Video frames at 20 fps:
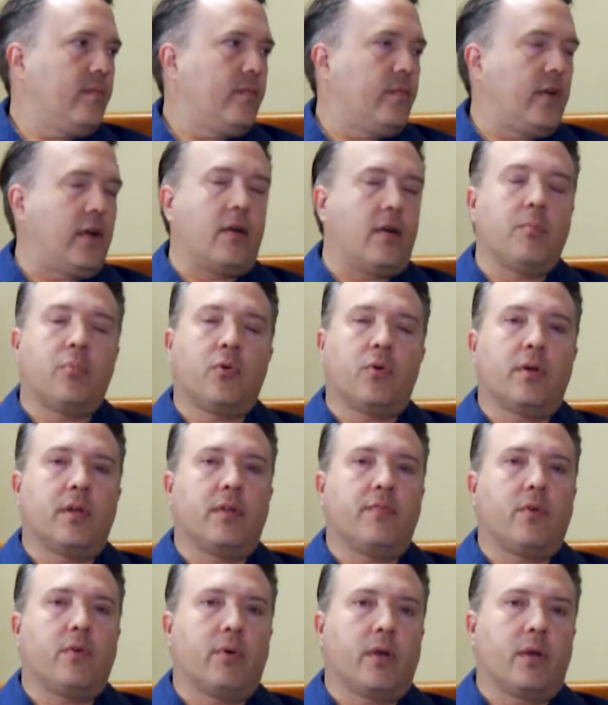Very important
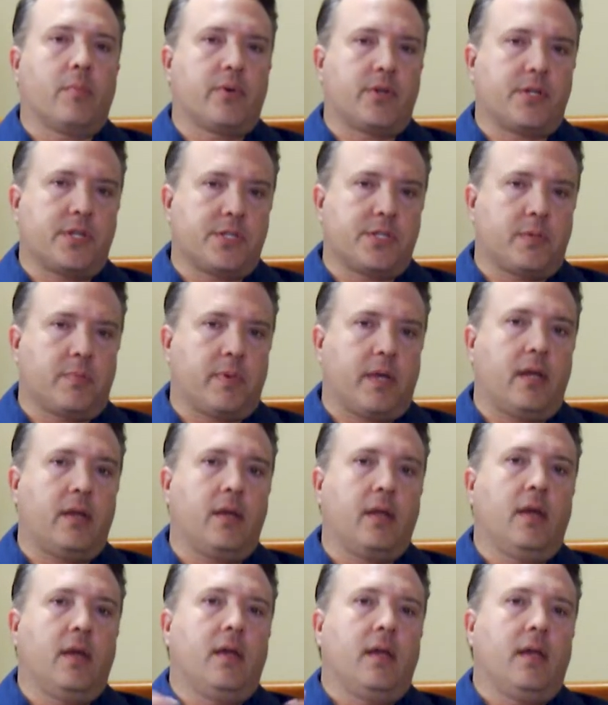if you want to participate
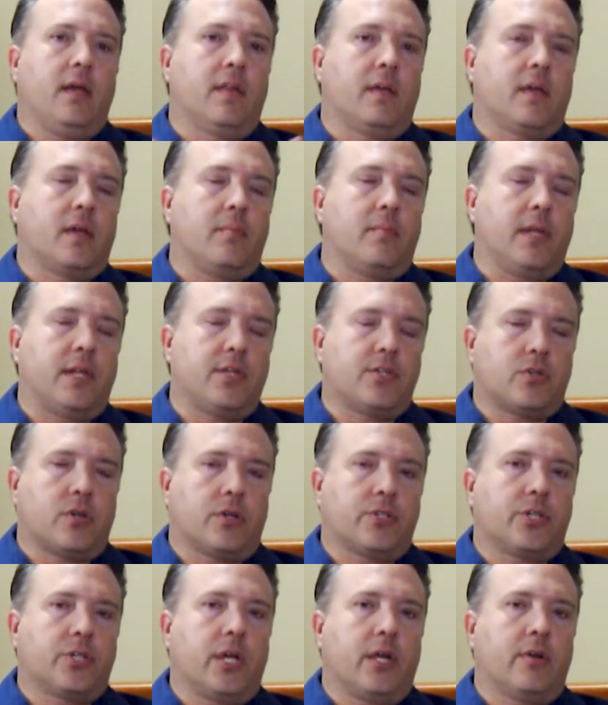in the committee
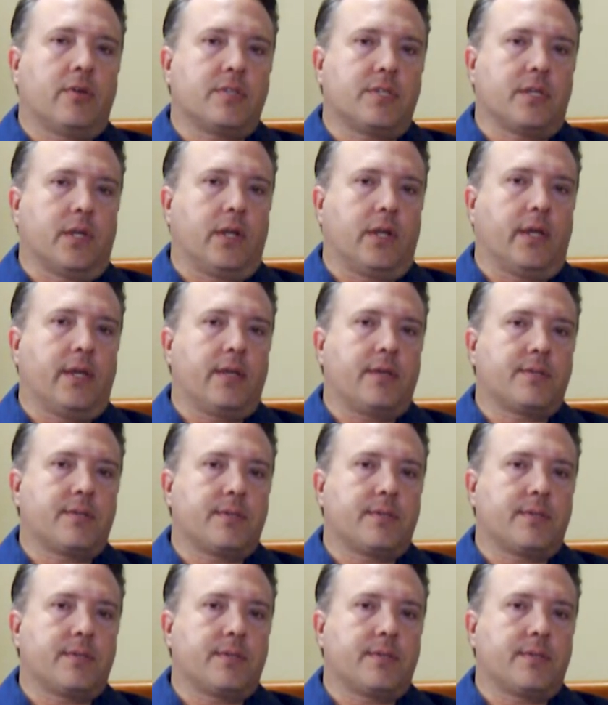structure here at Sun Lakes.